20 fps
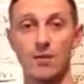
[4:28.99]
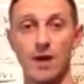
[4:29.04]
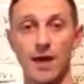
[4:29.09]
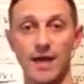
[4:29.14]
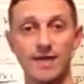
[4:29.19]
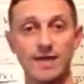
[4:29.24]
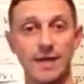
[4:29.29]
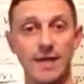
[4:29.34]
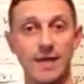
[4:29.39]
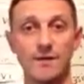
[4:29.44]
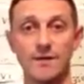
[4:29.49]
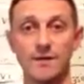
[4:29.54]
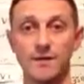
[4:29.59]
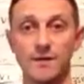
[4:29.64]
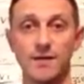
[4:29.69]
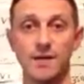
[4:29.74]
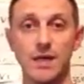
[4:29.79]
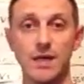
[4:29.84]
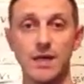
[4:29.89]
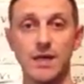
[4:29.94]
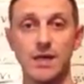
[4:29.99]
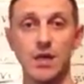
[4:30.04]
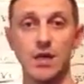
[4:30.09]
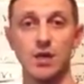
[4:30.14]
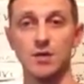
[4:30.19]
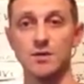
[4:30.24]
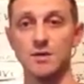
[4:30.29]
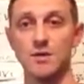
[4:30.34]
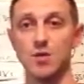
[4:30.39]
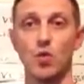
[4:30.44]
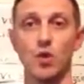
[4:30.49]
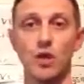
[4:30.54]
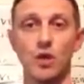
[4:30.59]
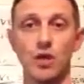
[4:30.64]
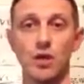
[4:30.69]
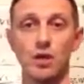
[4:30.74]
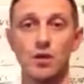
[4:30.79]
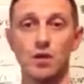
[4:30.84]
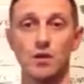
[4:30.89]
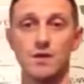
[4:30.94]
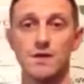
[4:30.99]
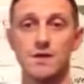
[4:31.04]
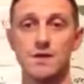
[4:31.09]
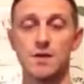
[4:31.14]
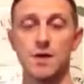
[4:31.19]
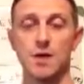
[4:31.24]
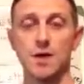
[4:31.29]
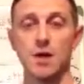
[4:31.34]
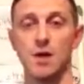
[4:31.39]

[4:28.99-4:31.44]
like 10, 15 years, 20 years,